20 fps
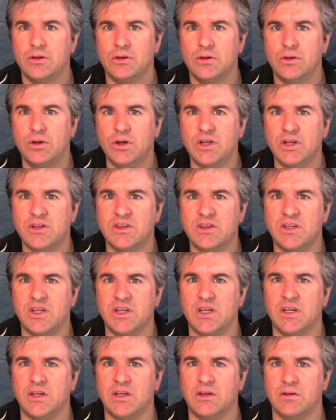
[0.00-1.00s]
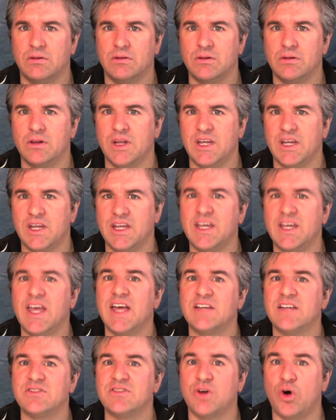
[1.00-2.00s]
look at the league
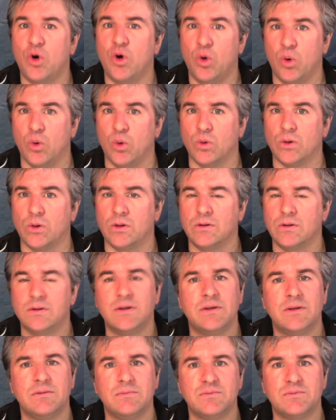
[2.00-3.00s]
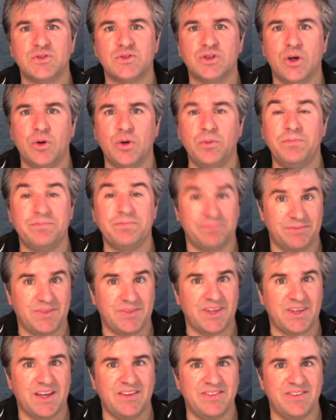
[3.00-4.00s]
as a whole. So,
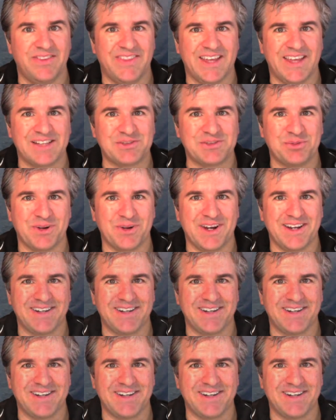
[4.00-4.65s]
that's what I